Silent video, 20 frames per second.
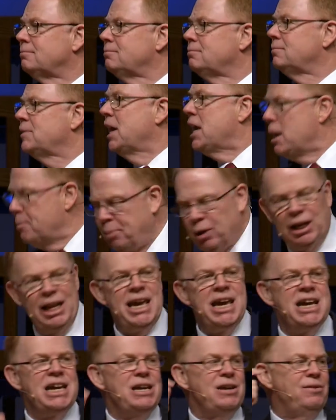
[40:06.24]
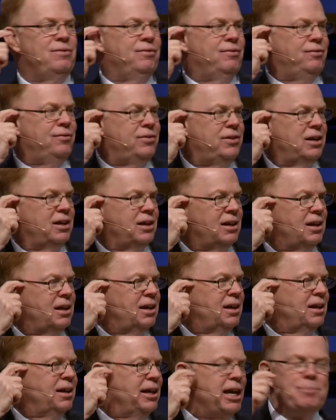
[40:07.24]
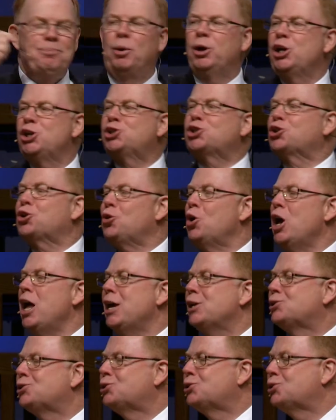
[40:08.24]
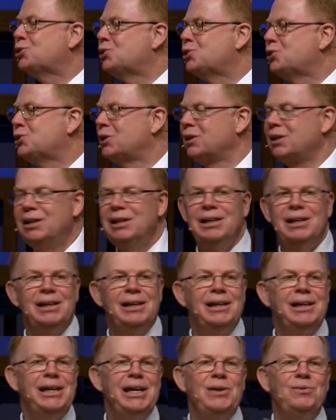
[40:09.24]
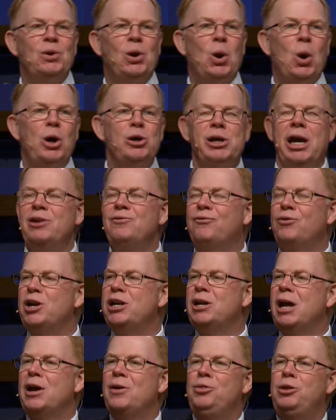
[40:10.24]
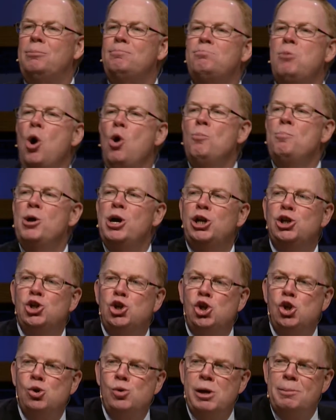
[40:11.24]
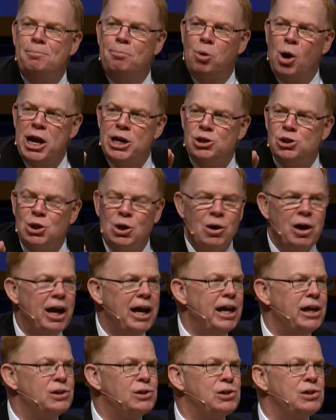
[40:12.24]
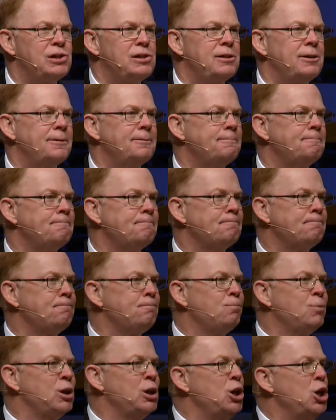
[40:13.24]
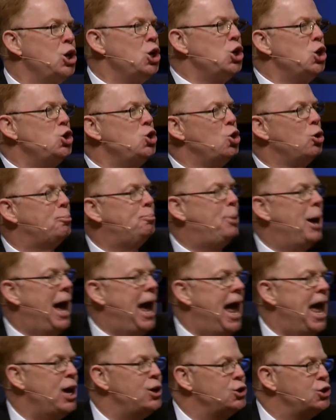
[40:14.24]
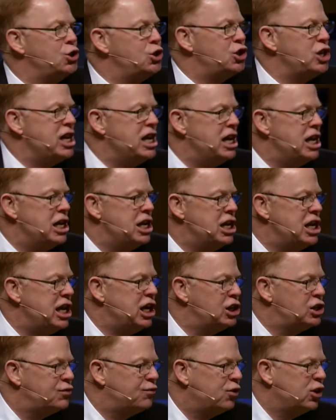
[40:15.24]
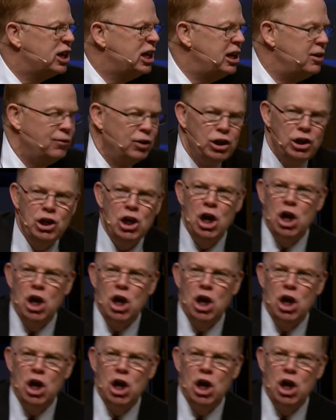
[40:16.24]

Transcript: He believed, he put his trust in the Lord. And friend, the moment you embrace Christ, your past sin is forgiven,